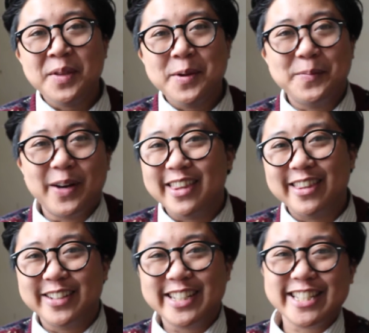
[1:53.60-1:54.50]
month
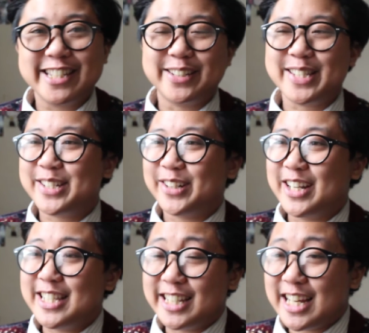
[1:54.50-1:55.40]
on
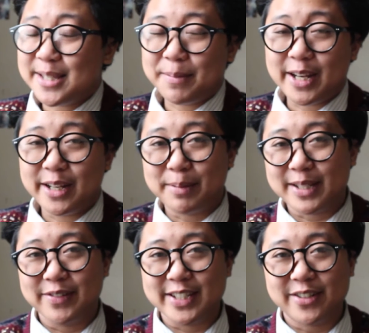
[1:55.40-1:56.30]
testosterone. So that's about it. But
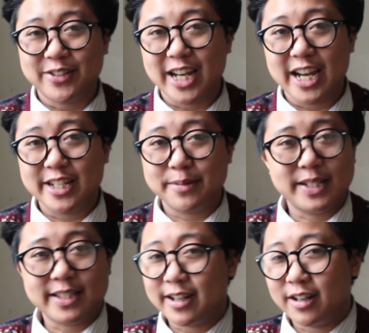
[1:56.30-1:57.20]
physical changes
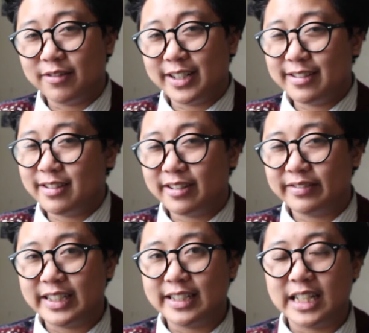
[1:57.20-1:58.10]
because I can't really think of
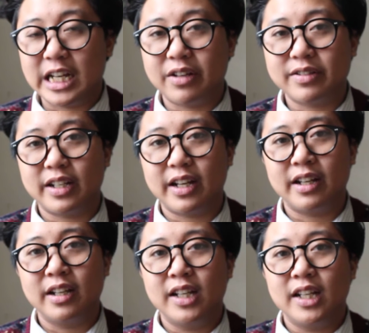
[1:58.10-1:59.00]
anything else
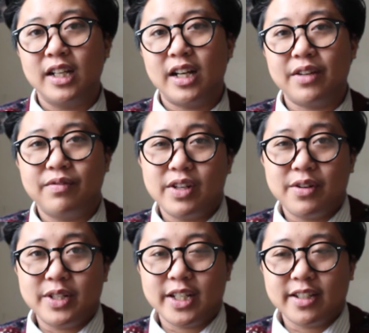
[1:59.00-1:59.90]
that I've
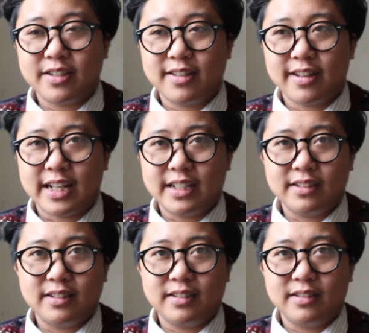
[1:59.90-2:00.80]
noticed that
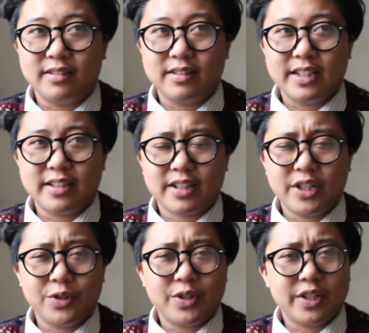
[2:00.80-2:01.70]
is a
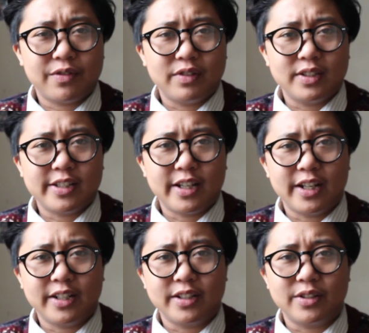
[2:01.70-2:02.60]
huge difference that I could